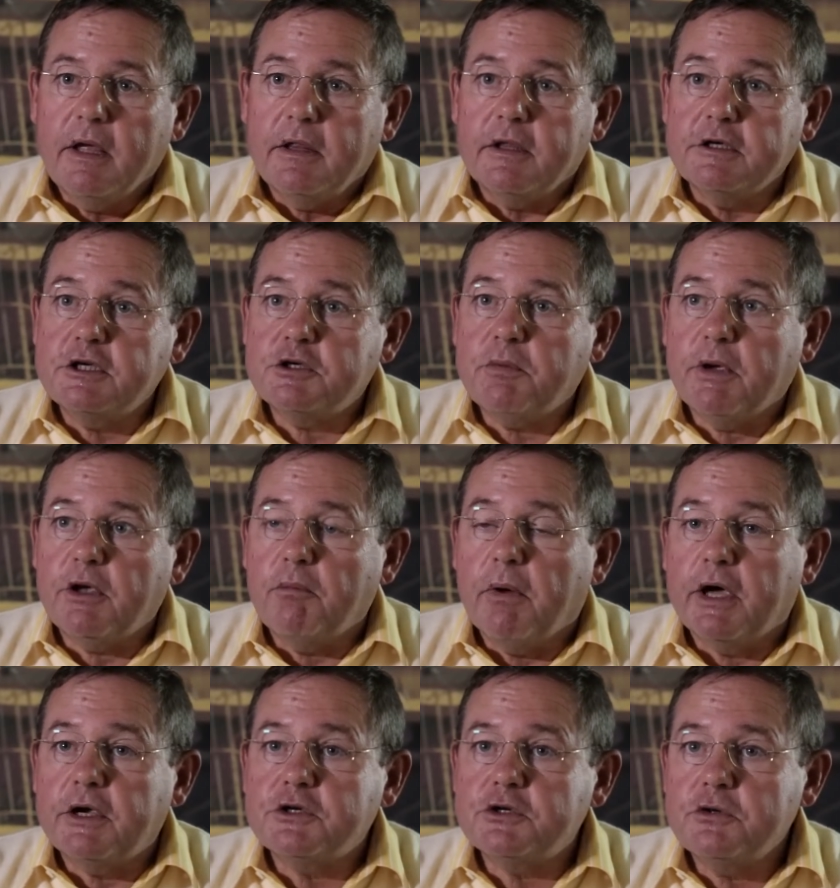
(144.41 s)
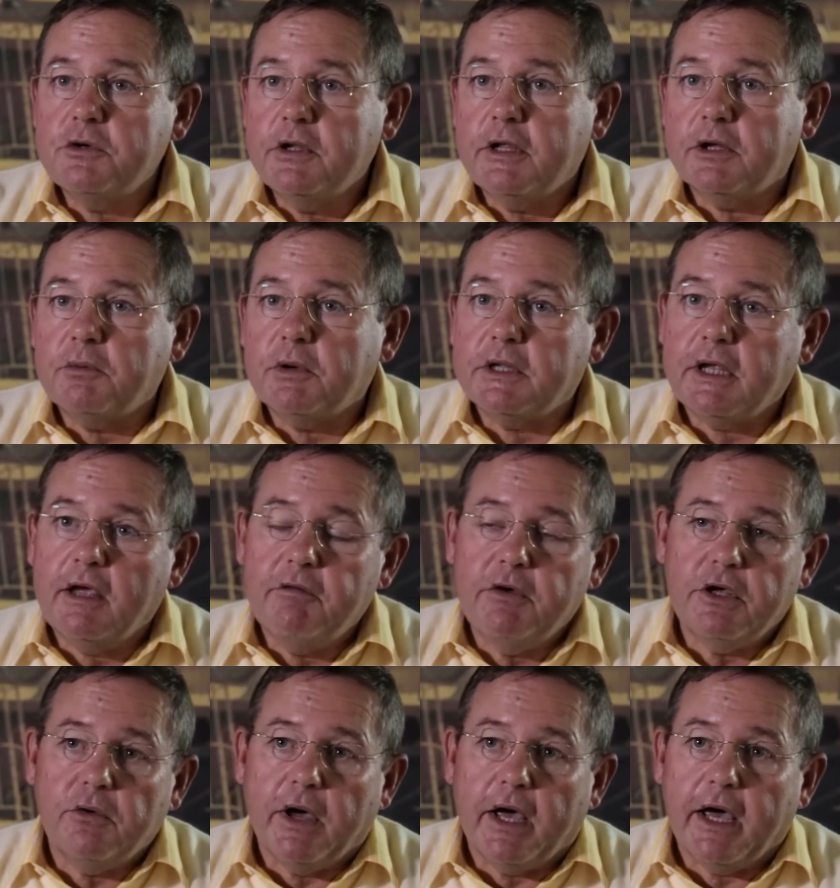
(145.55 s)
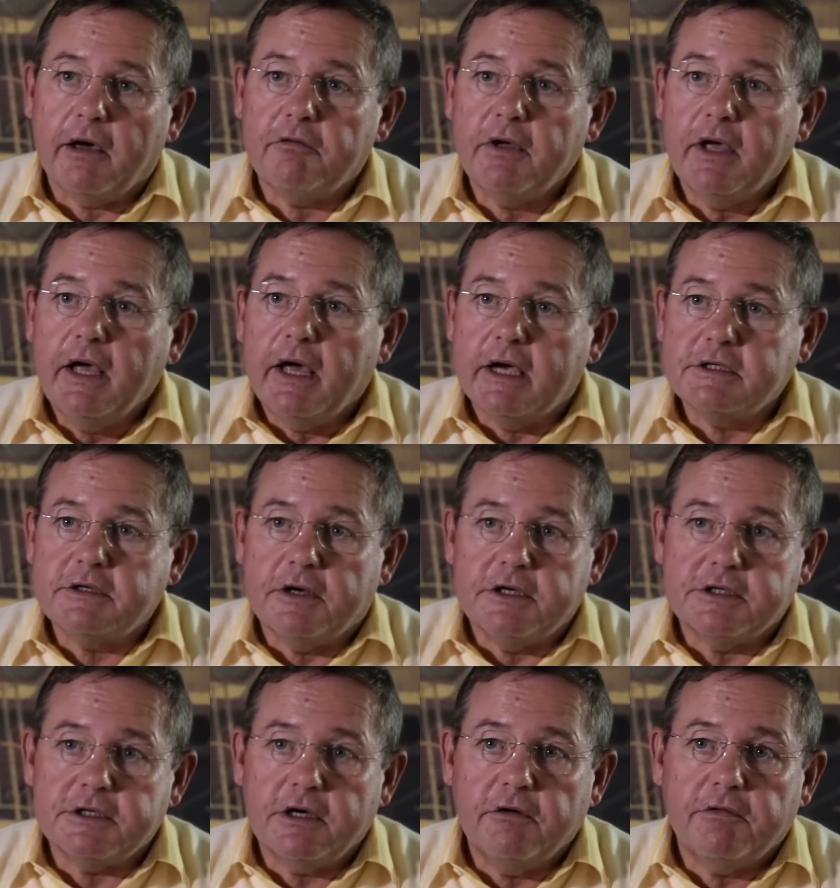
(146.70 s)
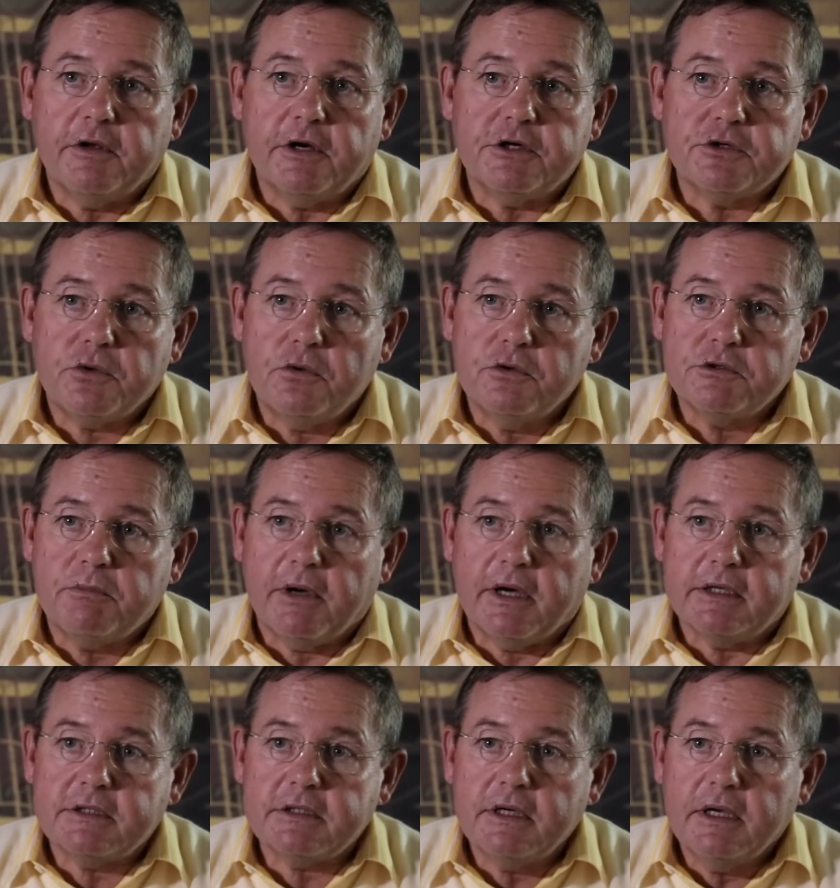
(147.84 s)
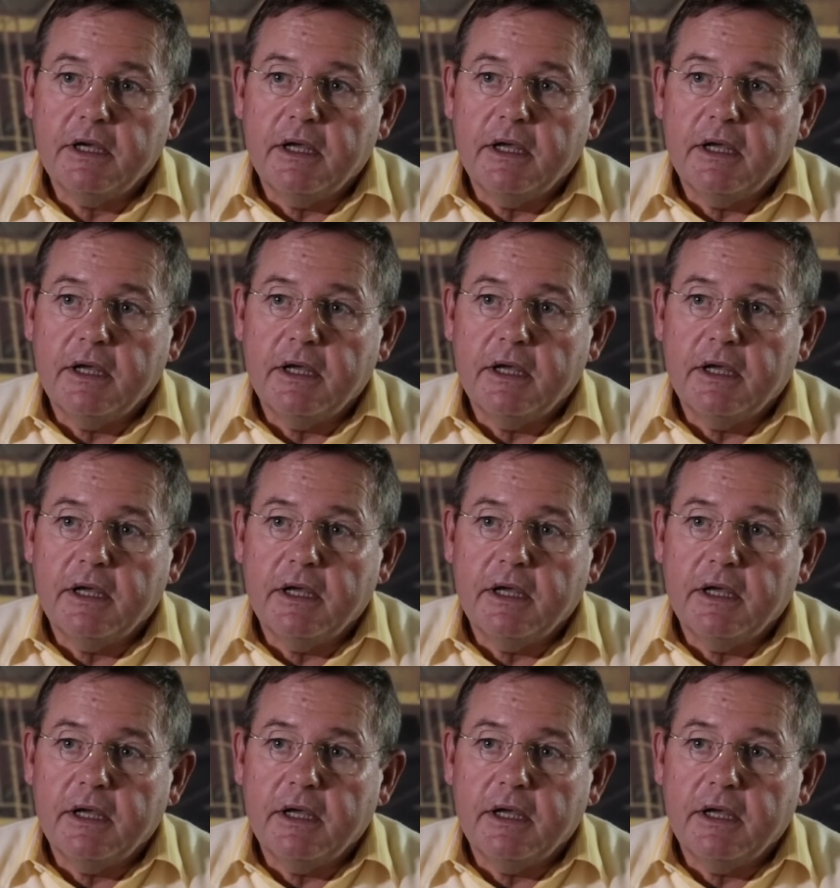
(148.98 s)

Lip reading: This is where you make sure that whatever you have as a reserve and resource base